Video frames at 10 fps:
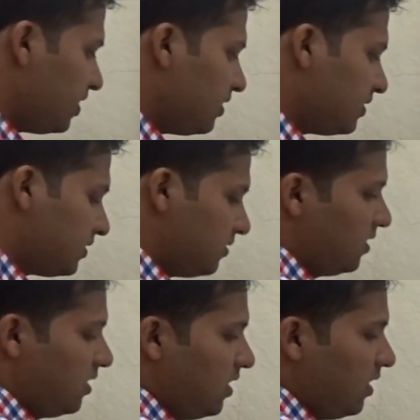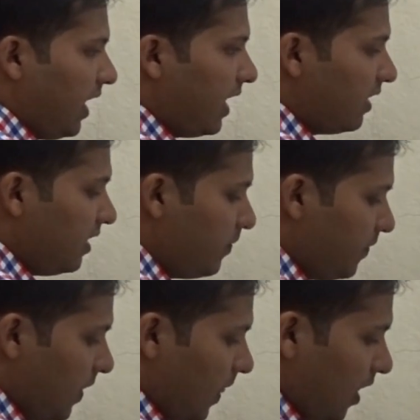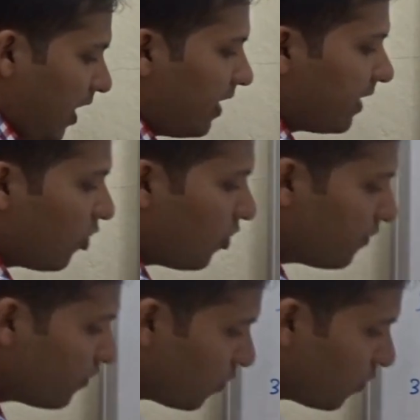in this array, array of